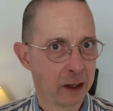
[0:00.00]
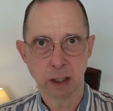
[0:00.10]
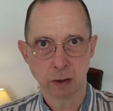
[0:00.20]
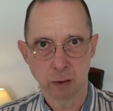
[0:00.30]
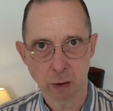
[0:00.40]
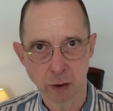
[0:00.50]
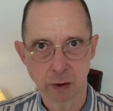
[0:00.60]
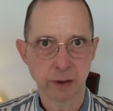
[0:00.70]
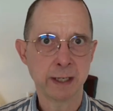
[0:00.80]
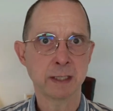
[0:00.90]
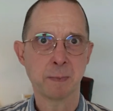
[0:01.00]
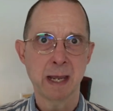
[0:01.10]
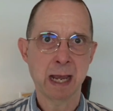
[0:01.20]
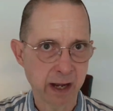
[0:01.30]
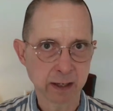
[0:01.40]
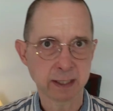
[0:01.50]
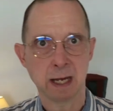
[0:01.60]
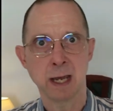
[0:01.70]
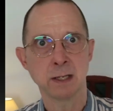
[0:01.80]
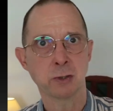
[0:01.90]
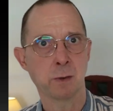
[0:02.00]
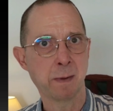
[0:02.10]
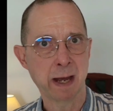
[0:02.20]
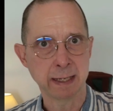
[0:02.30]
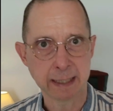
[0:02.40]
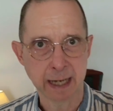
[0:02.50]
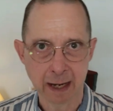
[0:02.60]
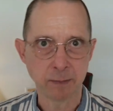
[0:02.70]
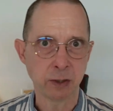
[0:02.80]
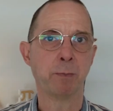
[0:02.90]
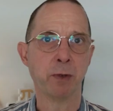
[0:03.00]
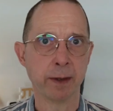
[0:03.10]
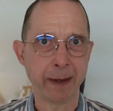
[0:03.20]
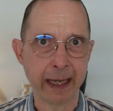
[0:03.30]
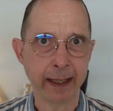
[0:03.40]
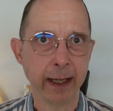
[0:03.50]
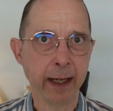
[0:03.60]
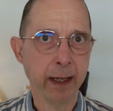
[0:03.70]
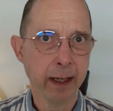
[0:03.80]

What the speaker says: You can order things by file size or by time to pull them in.